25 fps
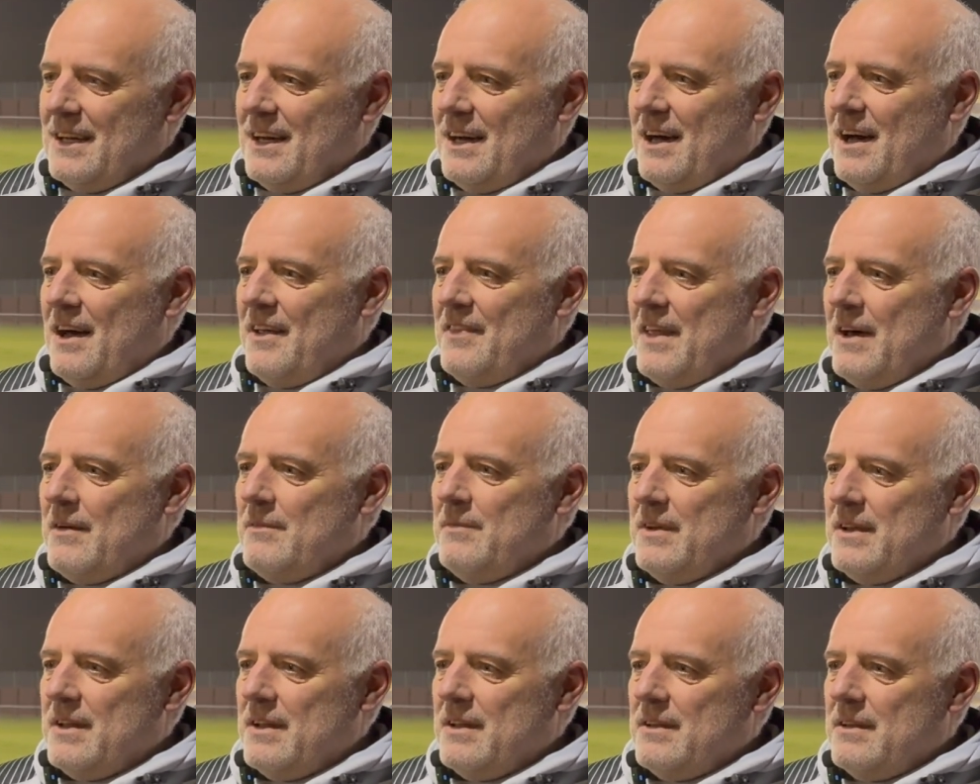
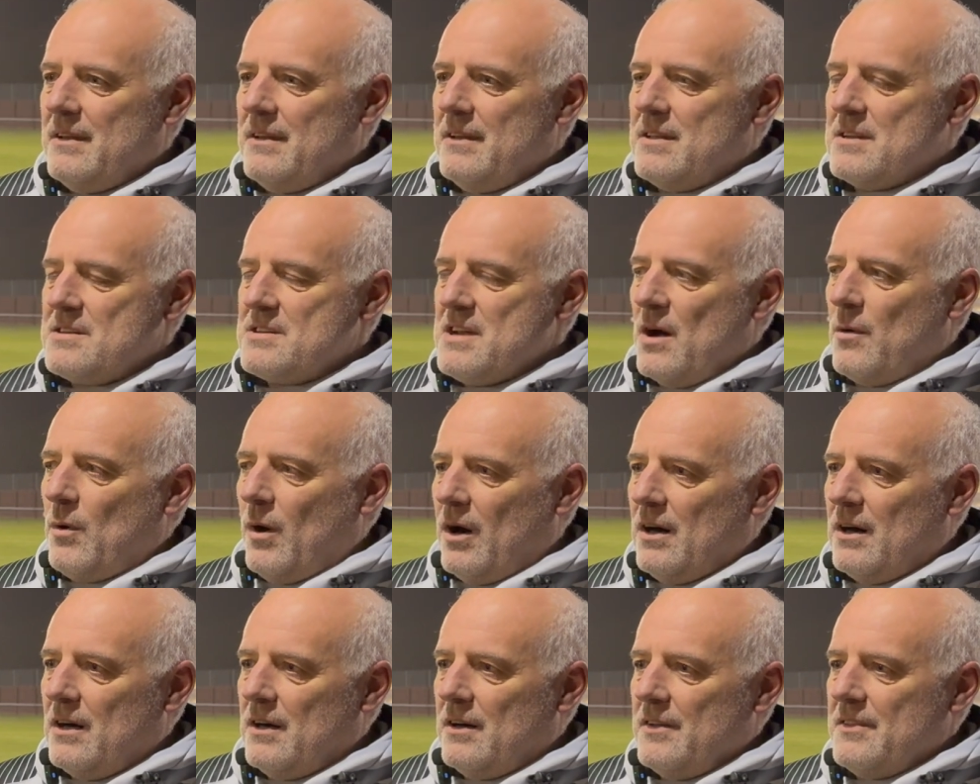then there's no
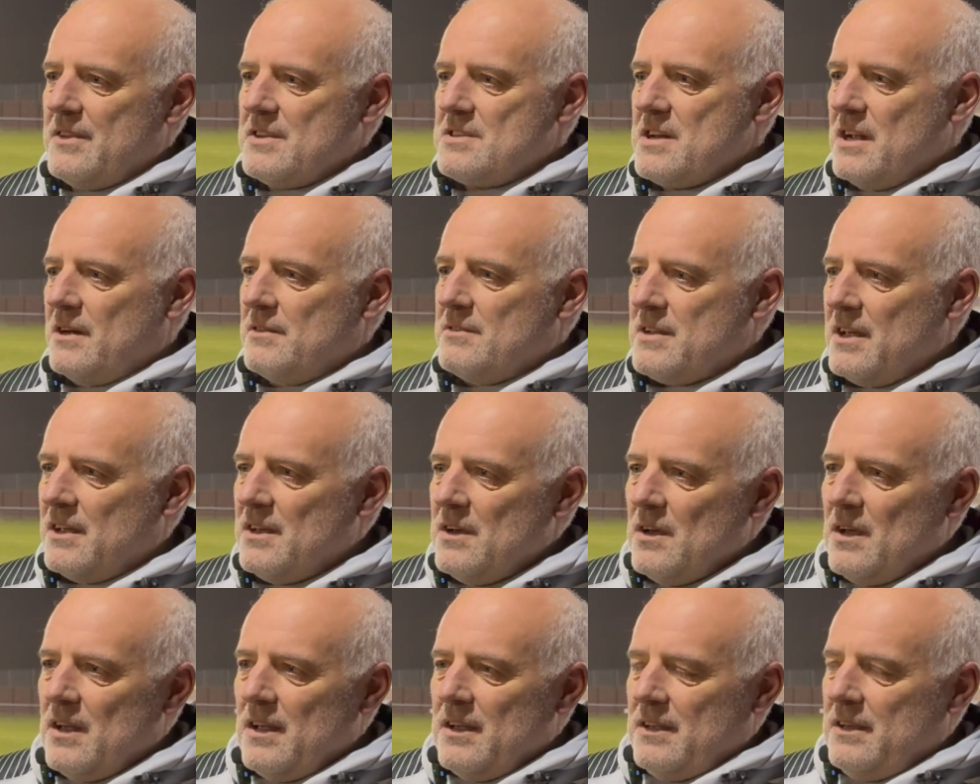art, there's no,
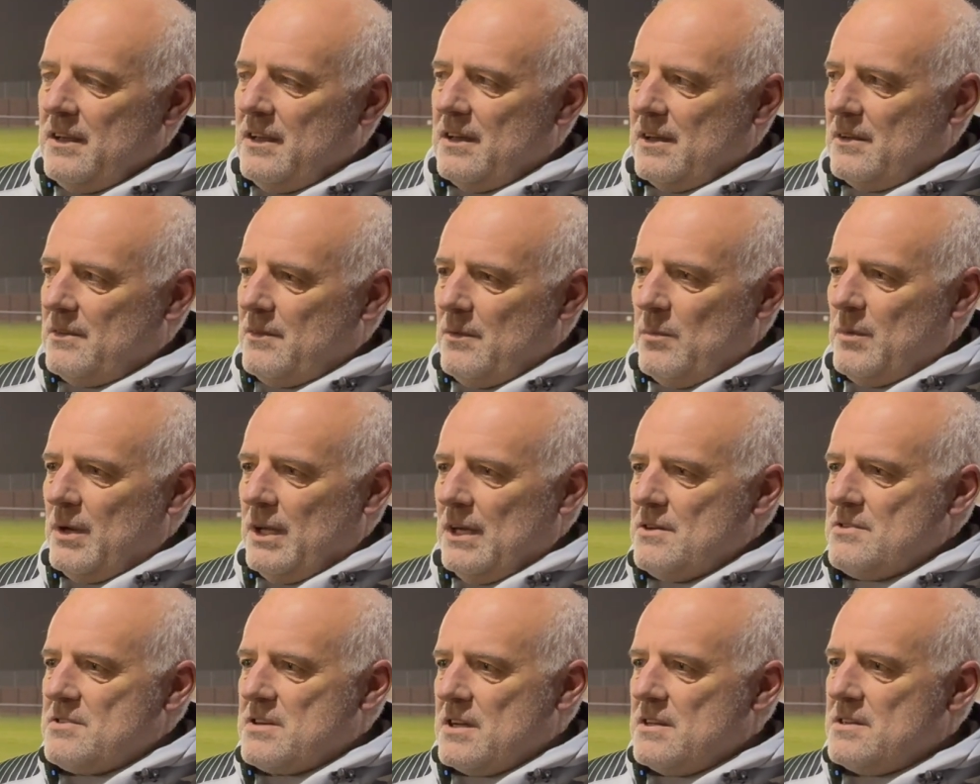we're
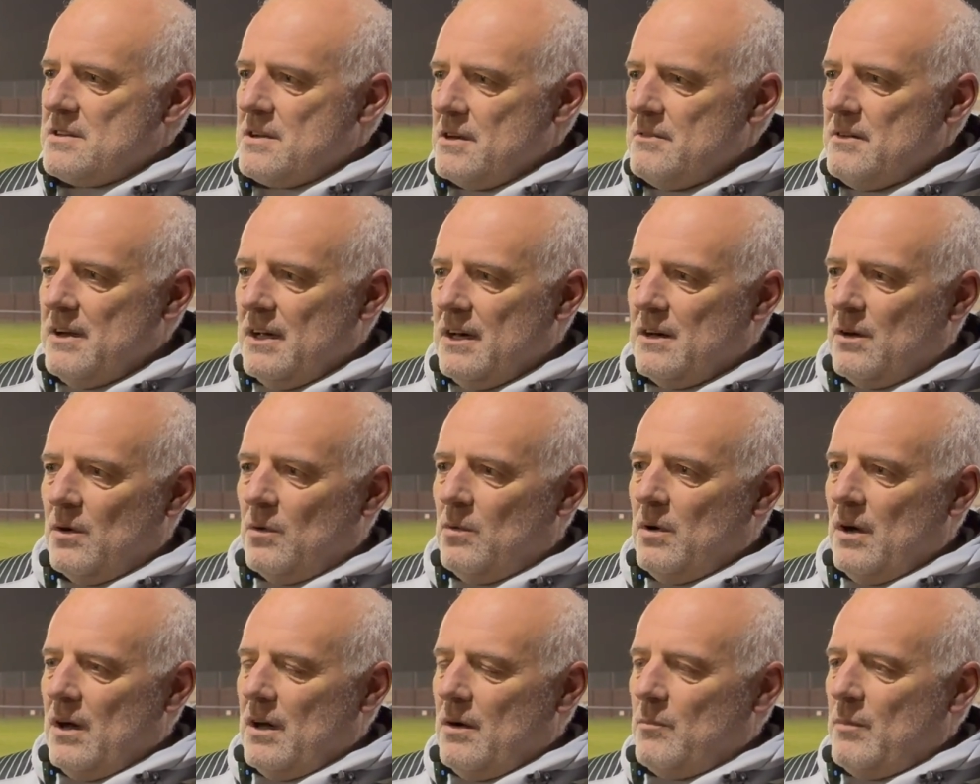losing
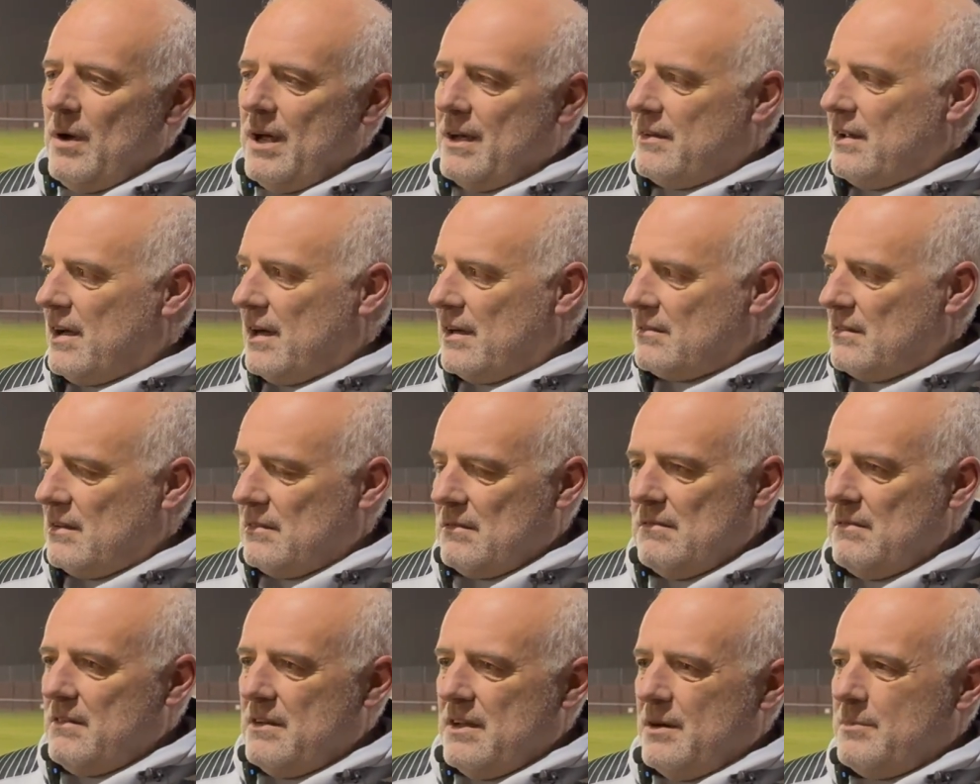2-0
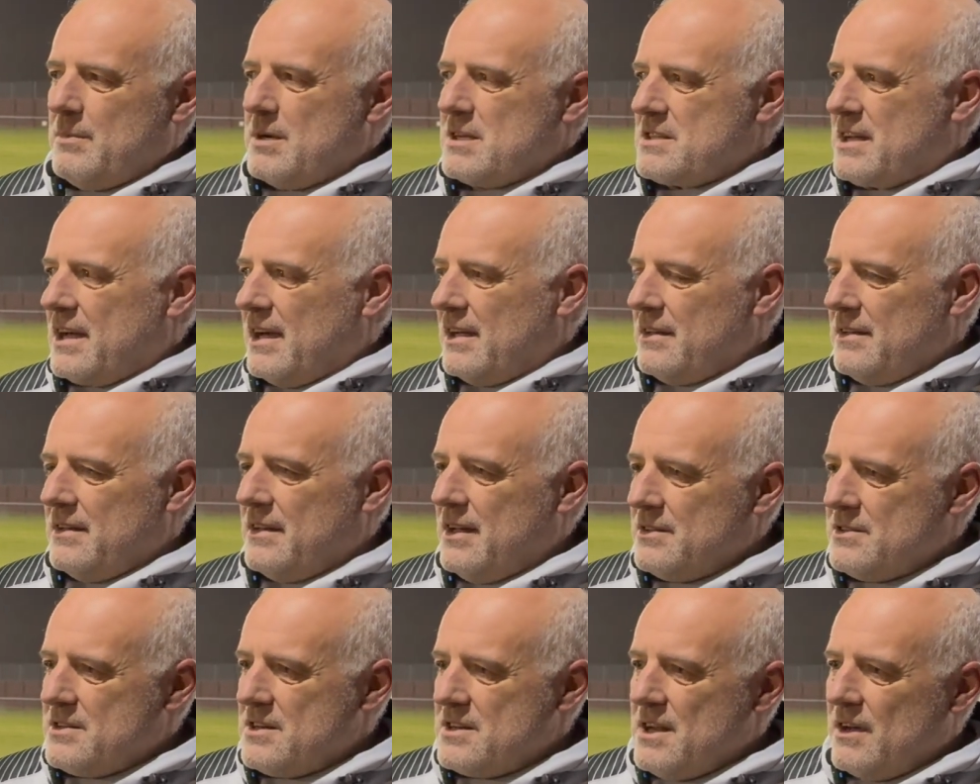
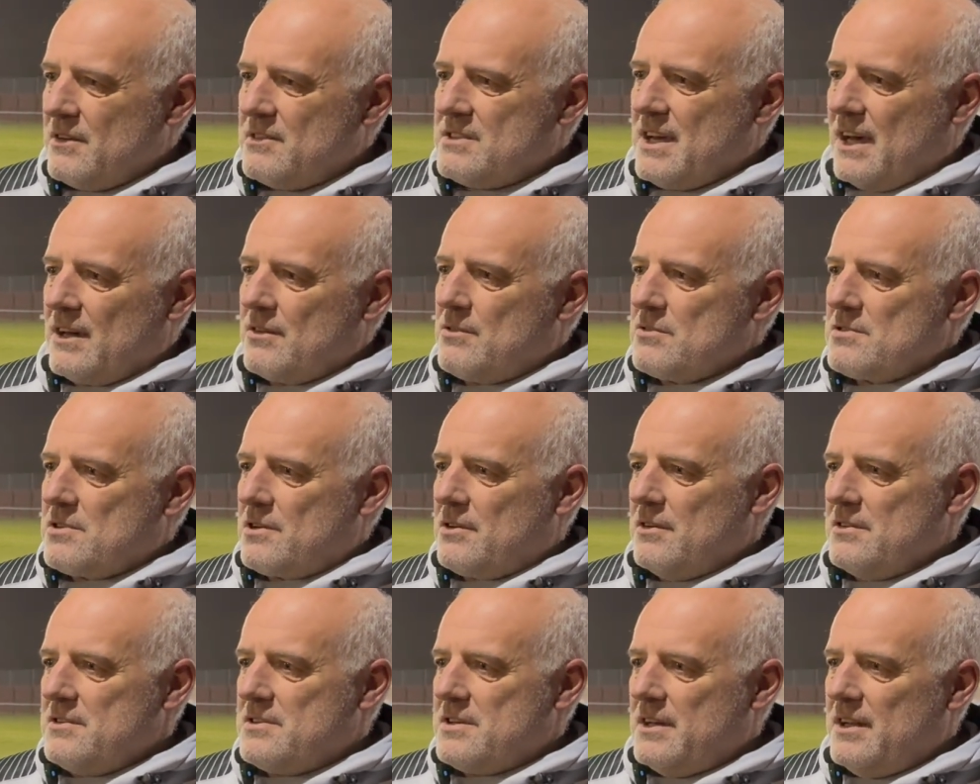and there's no tackles
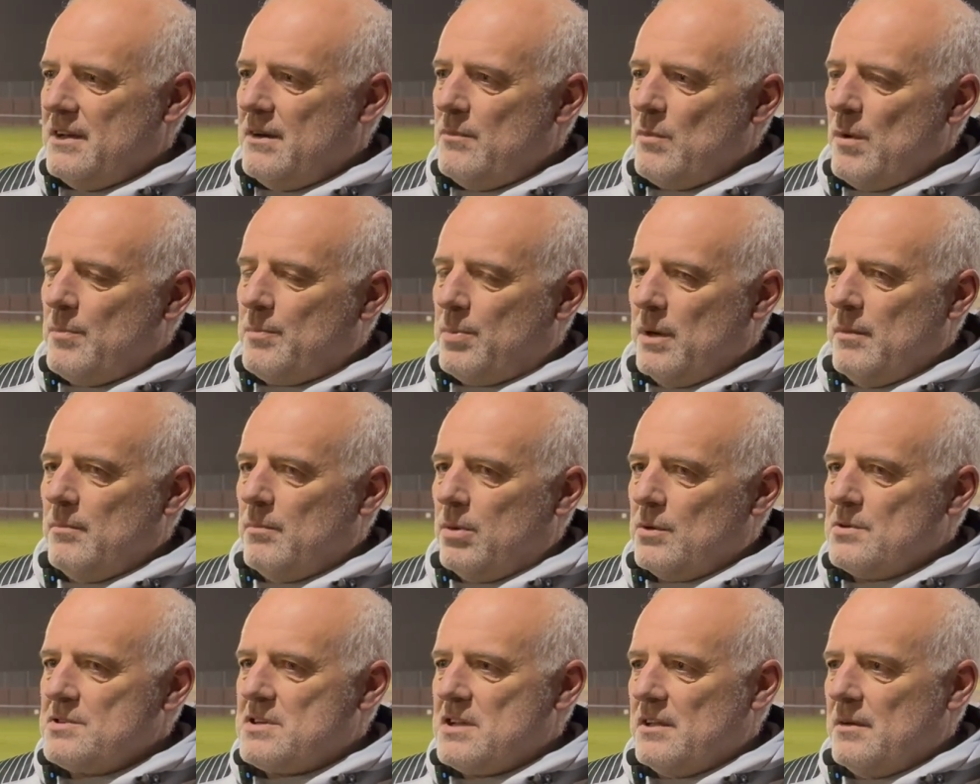crunching in, we're putting
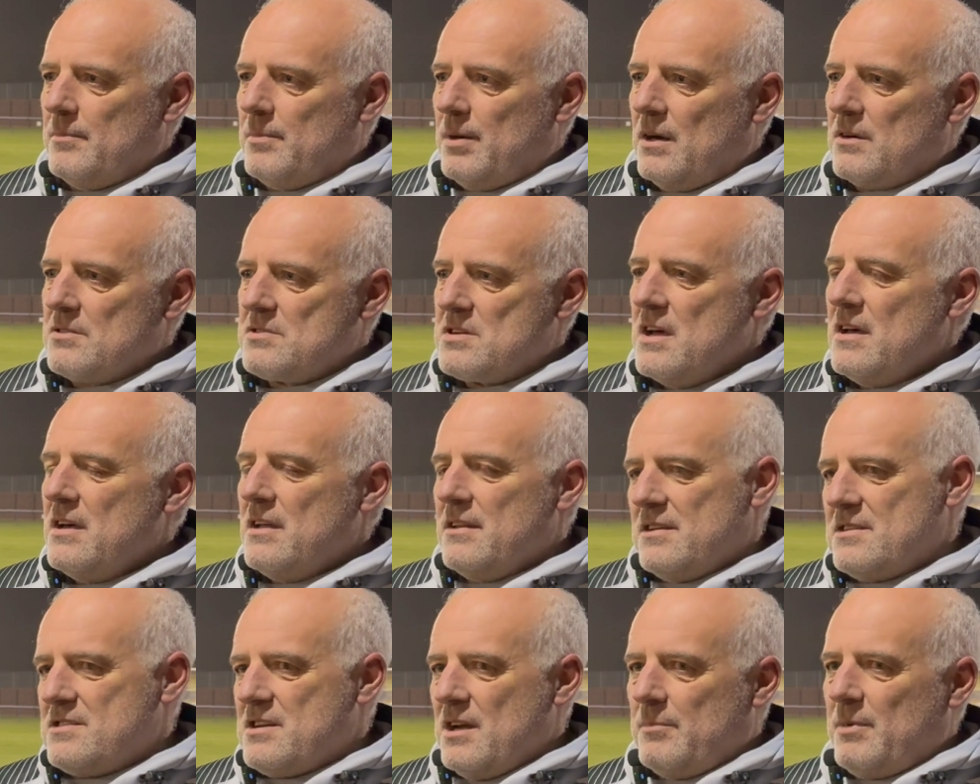balls in the box,
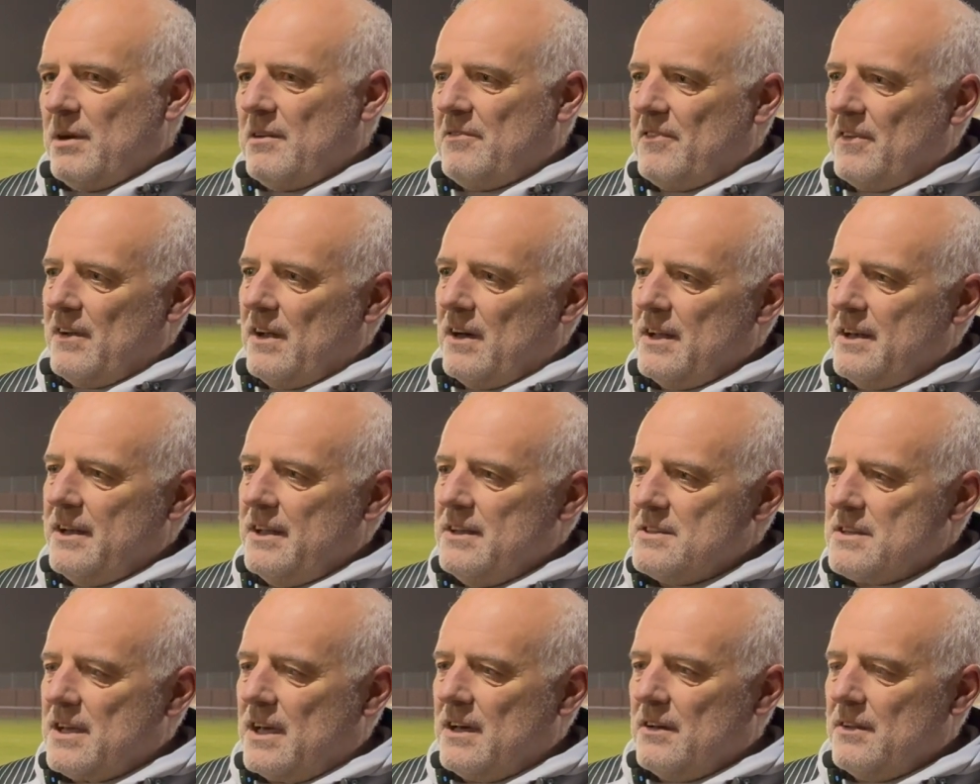there's nobody flying
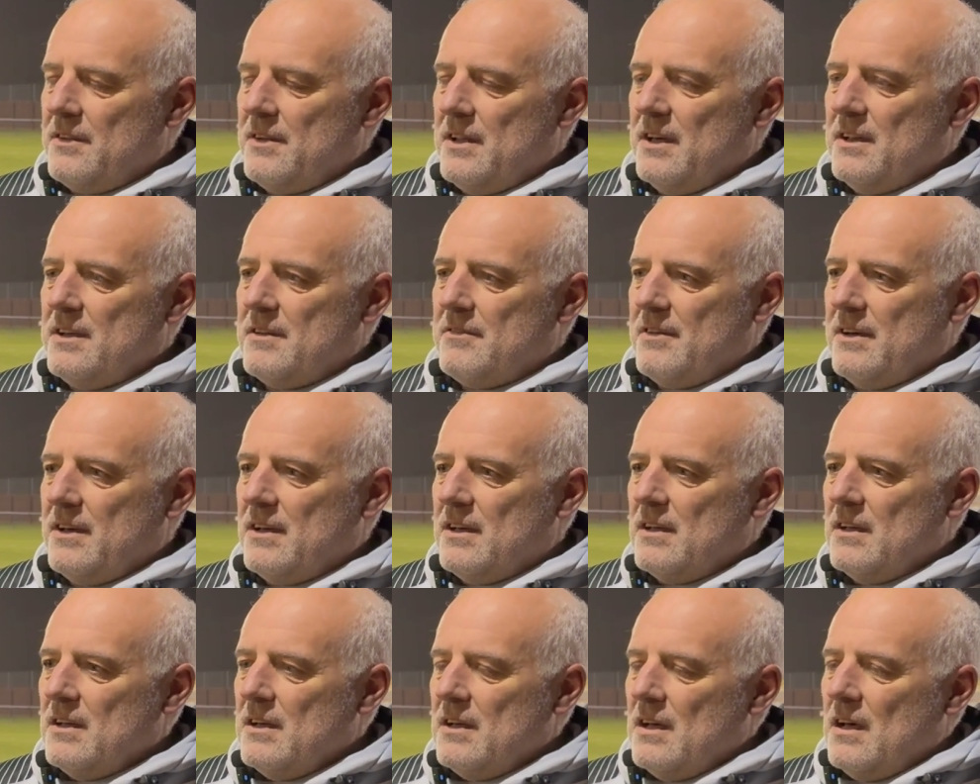in to get on the end of it.